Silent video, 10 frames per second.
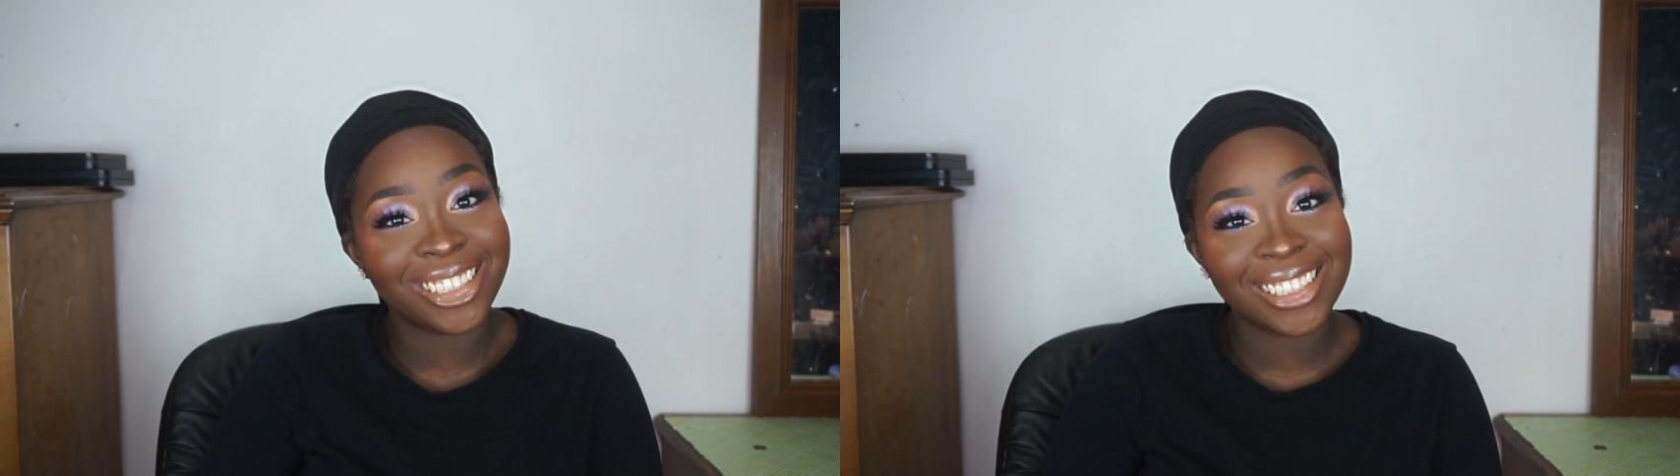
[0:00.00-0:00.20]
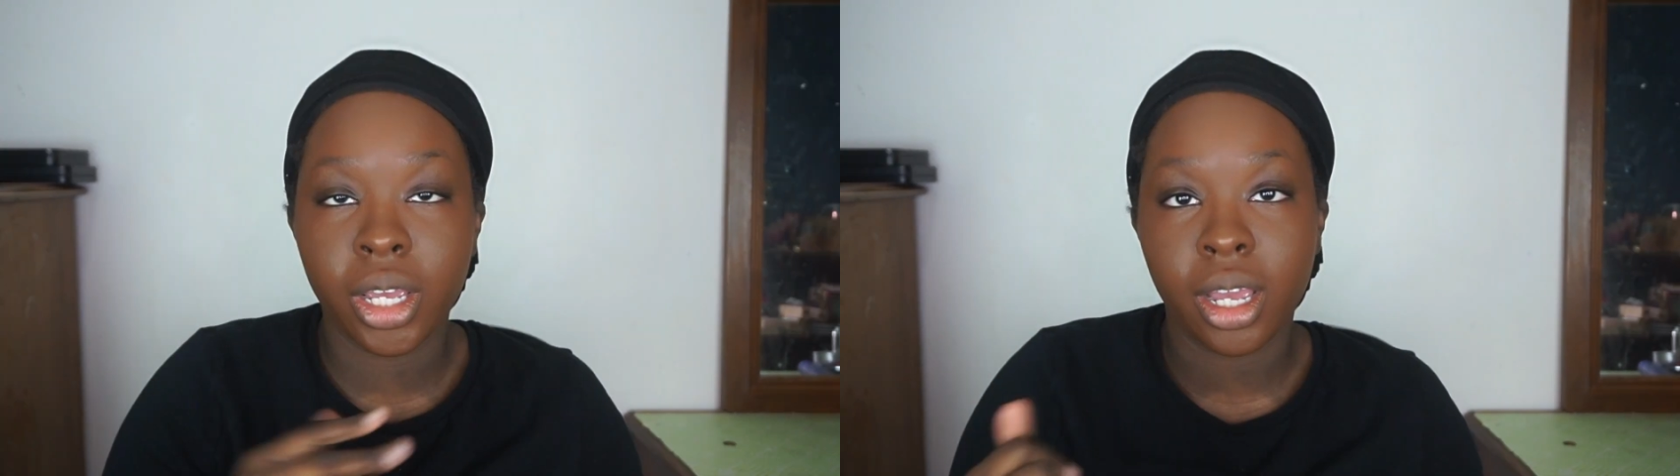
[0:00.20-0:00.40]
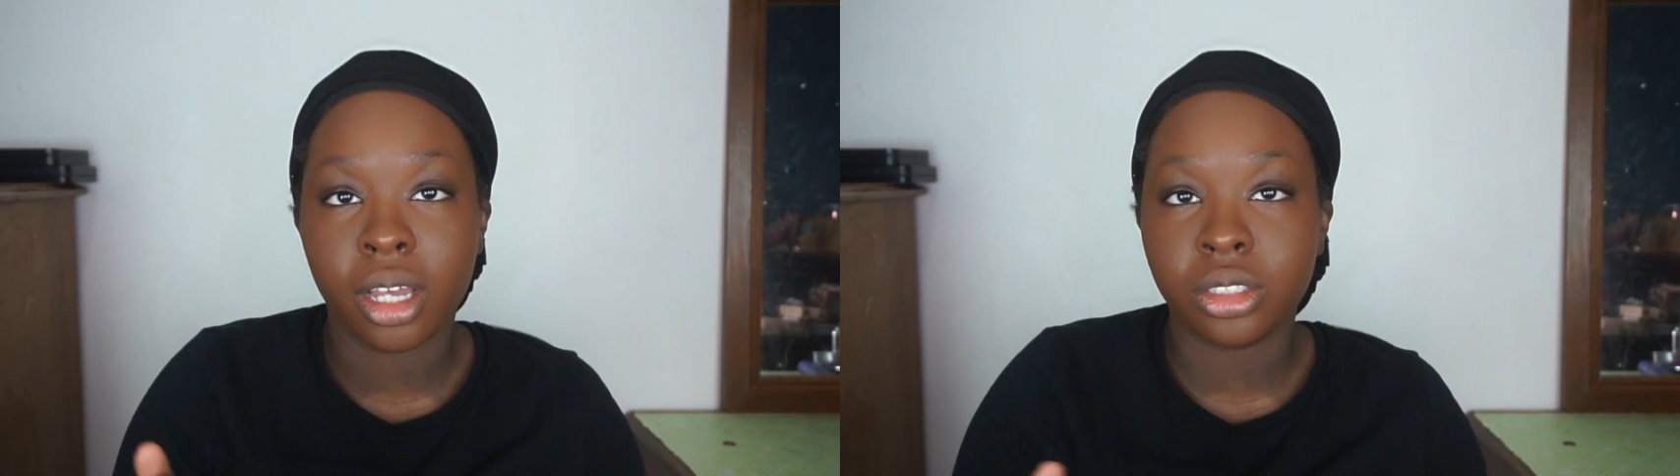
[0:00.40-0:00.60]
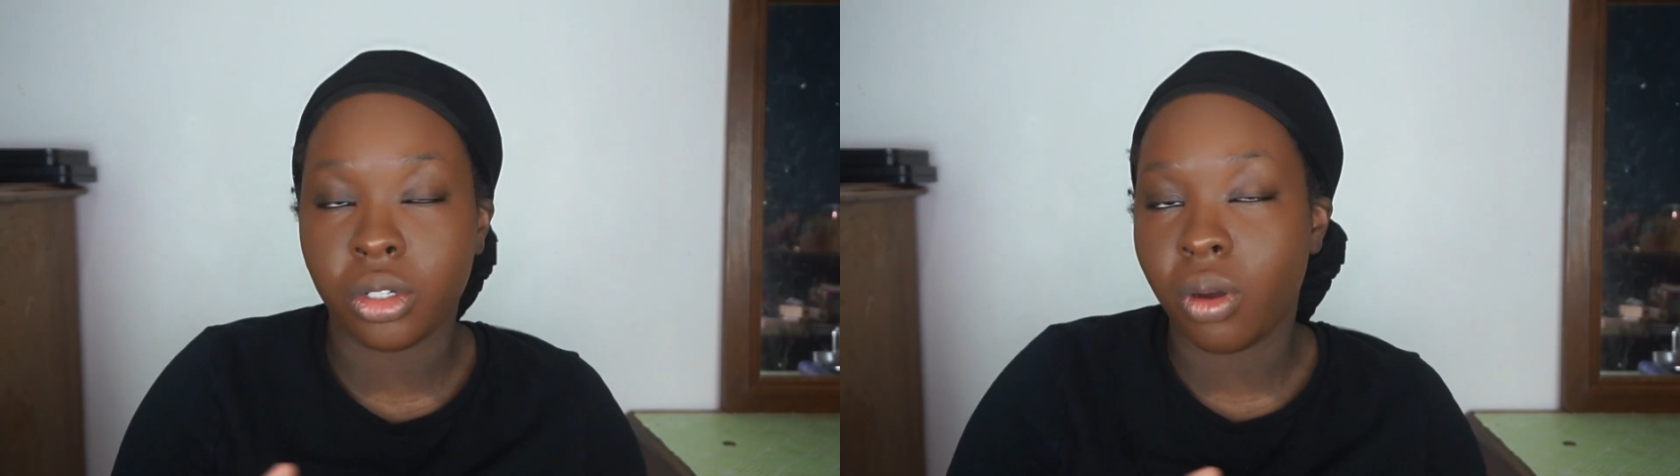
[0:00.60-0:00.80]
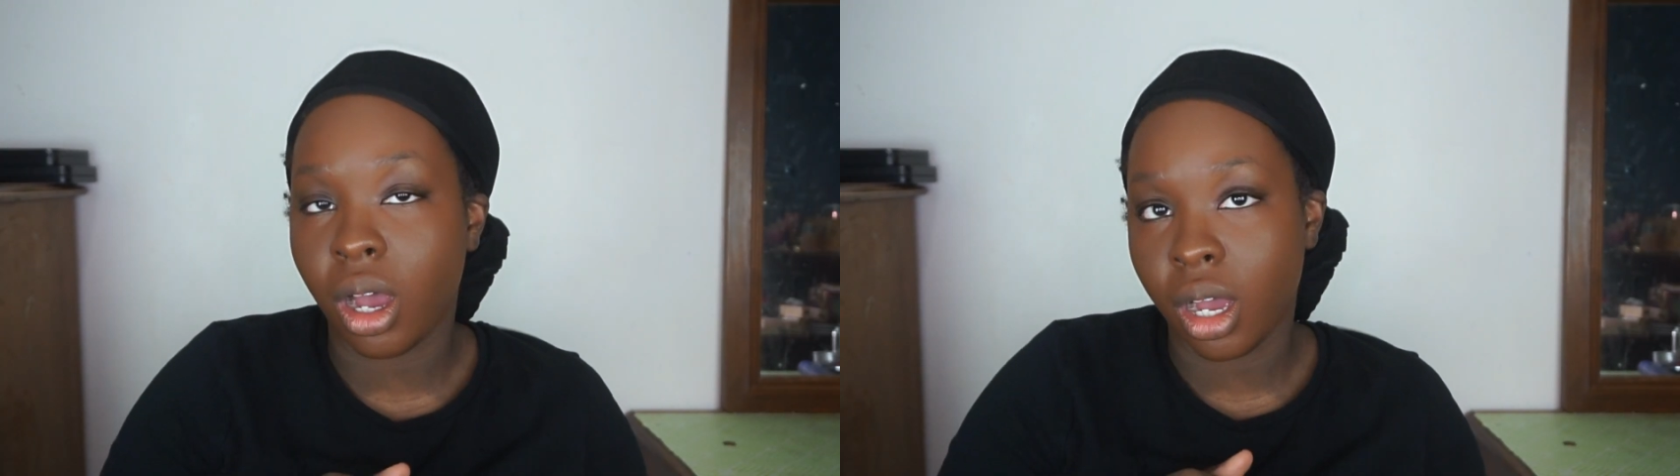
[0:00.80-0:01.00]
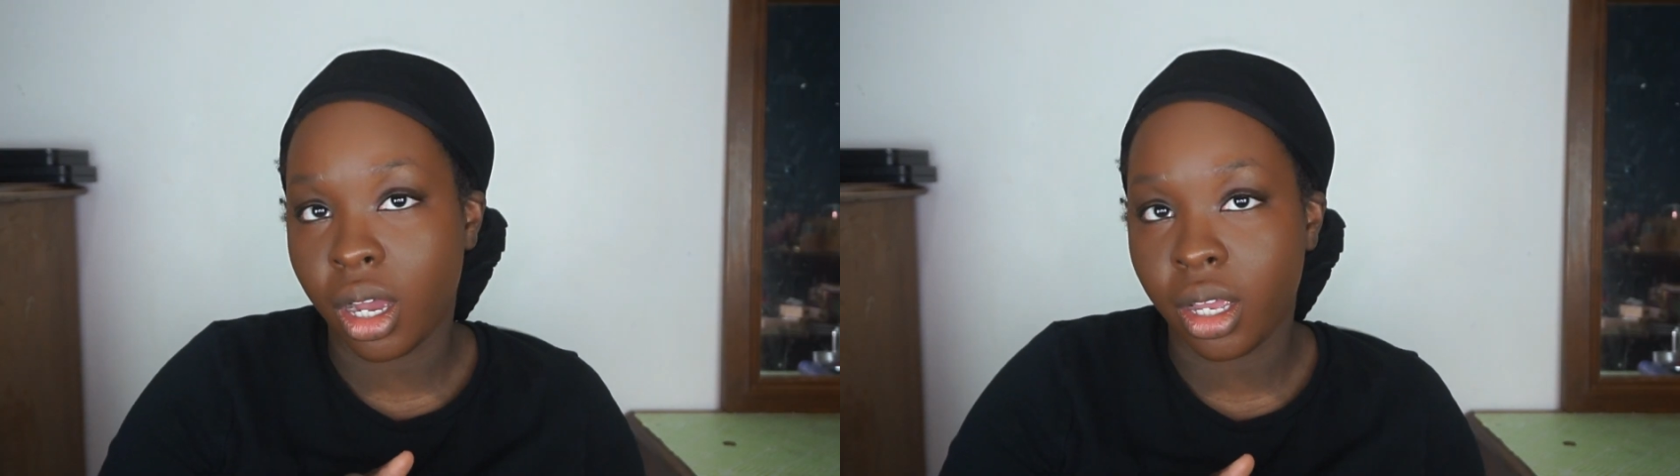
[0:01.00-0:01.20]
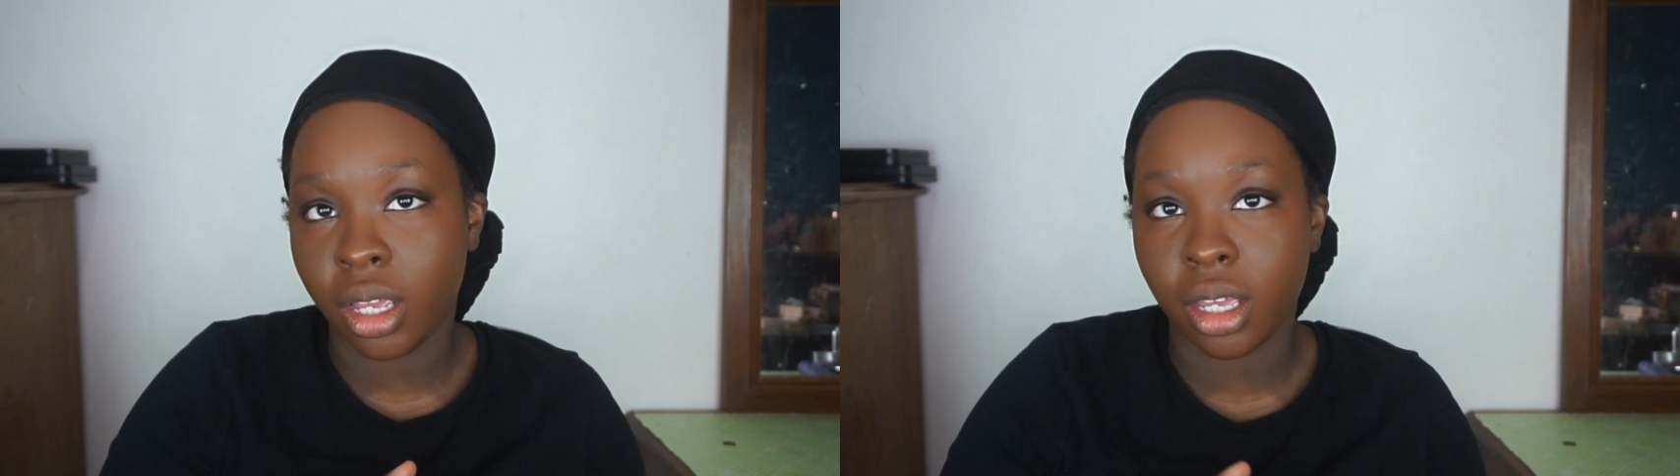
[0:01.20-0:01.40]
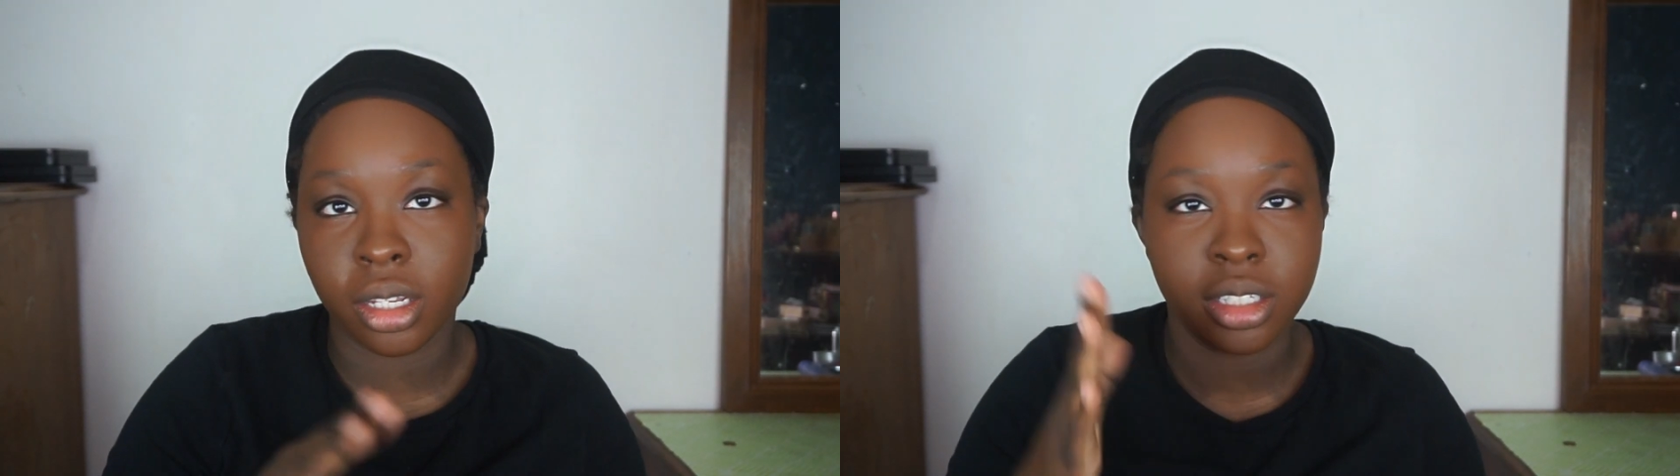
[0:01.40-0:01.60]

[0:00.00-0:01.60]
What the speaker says: Okay guys, so I